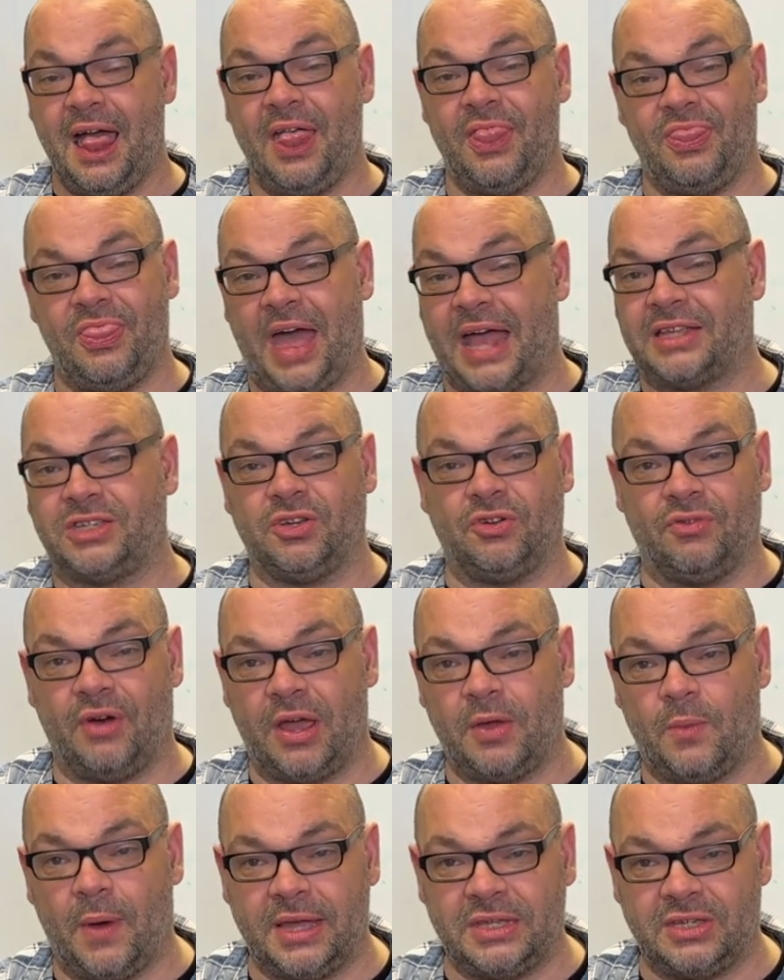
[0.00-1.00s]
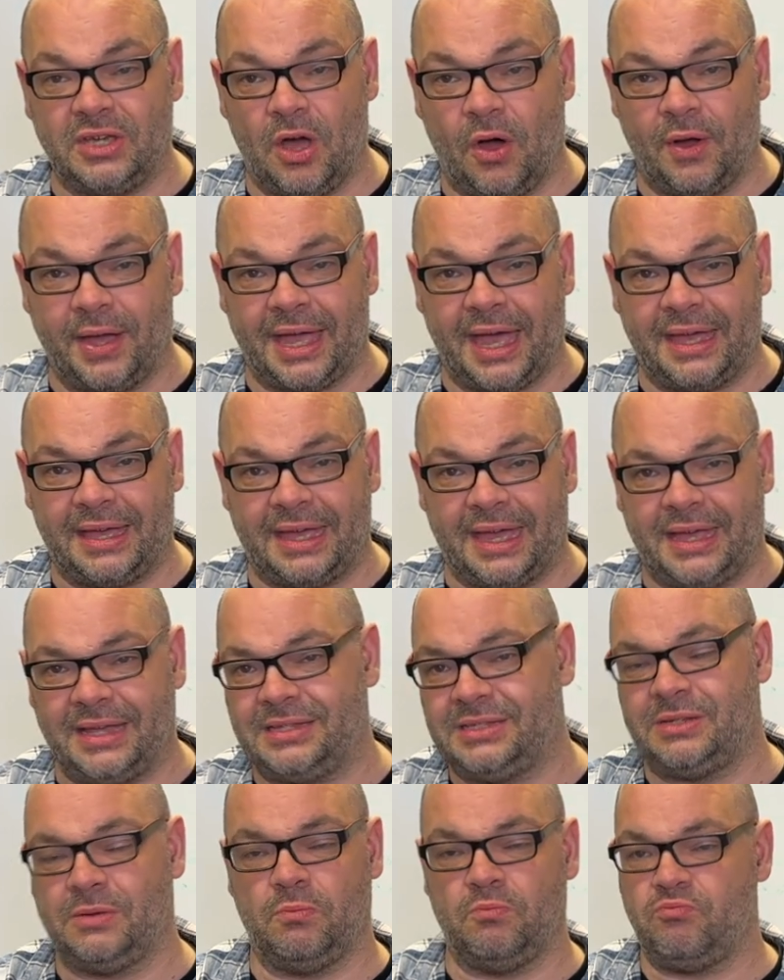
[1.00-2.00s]
That's a great way to go and get
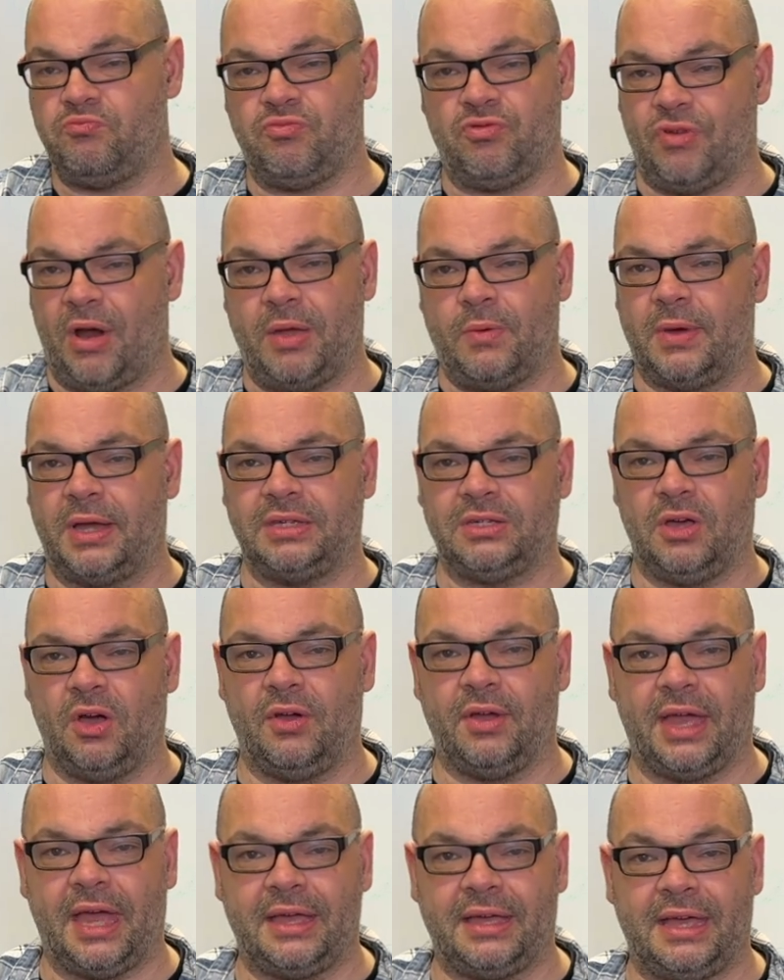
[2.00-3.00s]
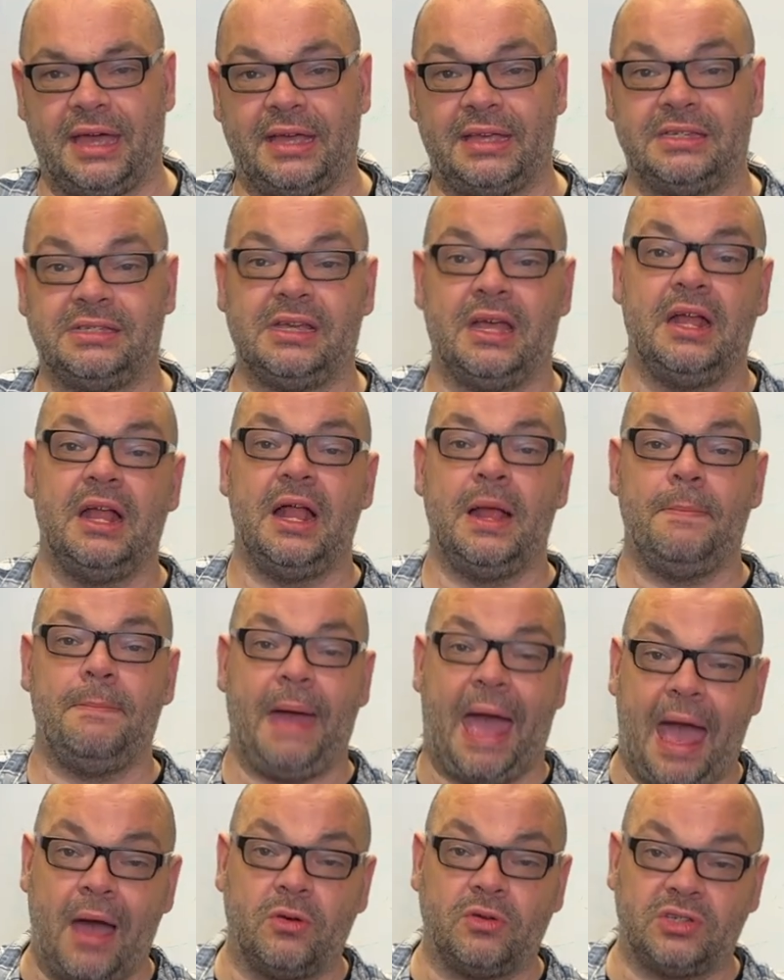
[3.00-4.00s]
gigs. Great way to go and get gigs.
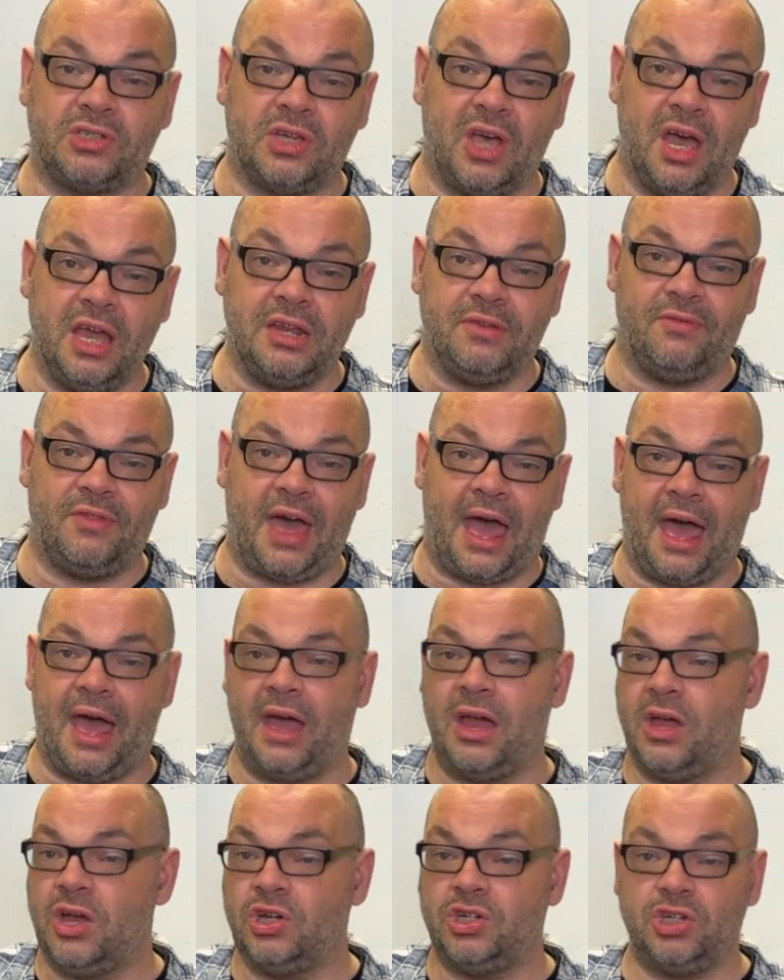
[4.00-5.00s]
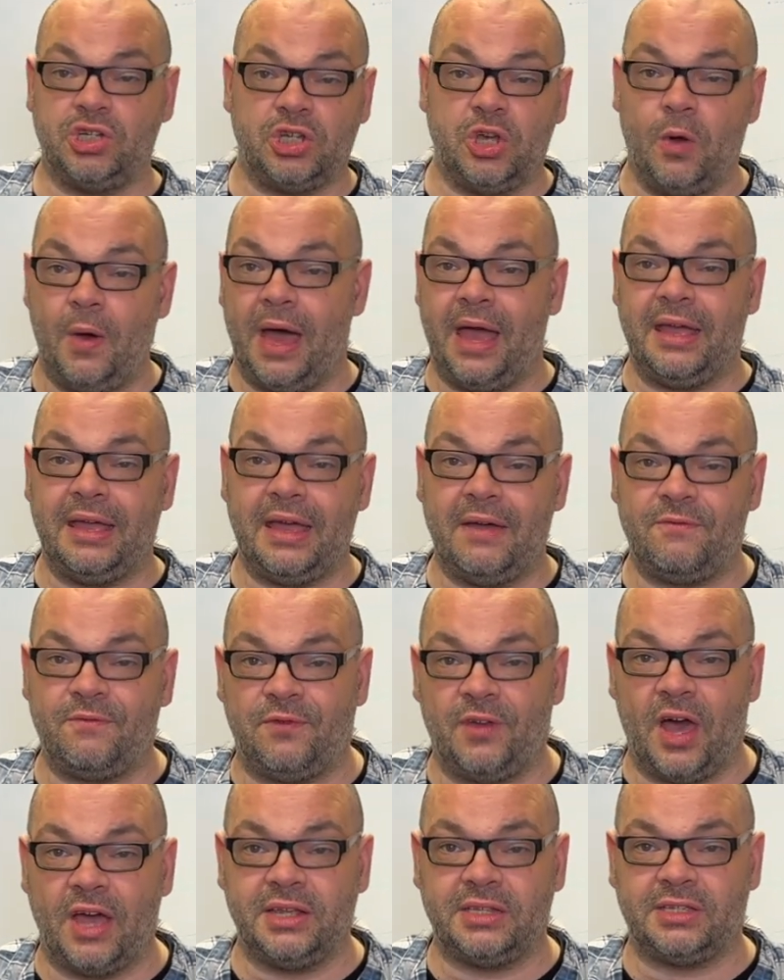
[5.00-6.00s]
But outside of that, just go out and get
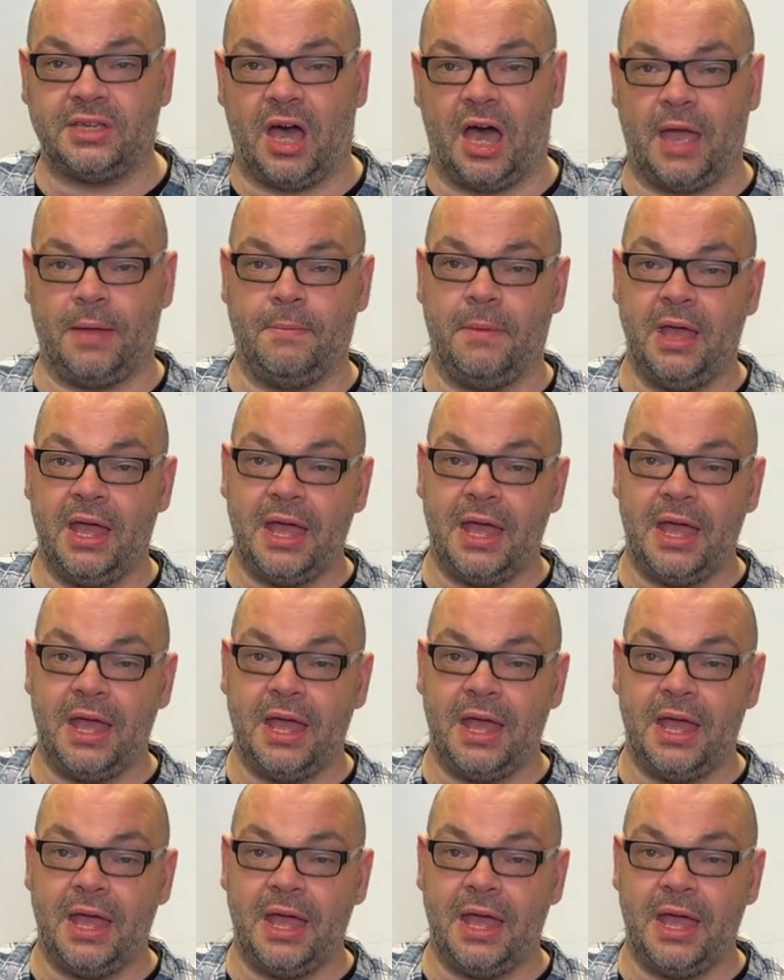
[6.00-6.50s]
flight time